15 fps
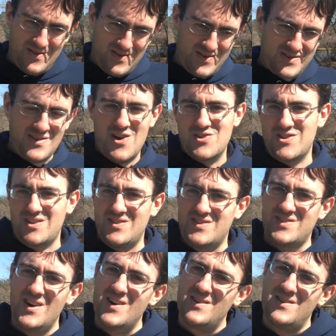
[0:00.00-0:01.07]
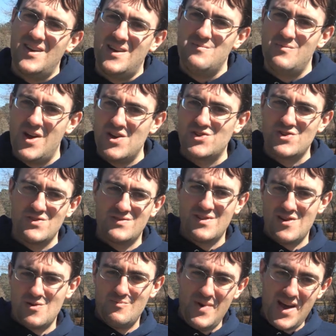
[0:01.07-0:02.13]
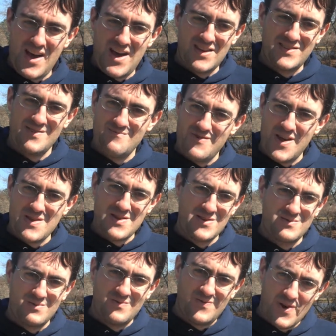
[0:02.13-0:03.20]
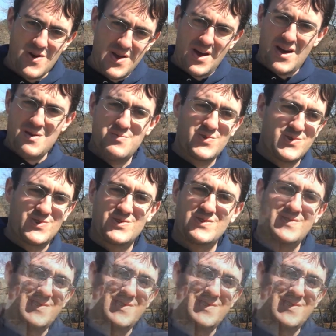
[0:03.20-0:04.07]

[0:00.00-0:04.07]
stars like the sun and measure their mass and radius with very high precision.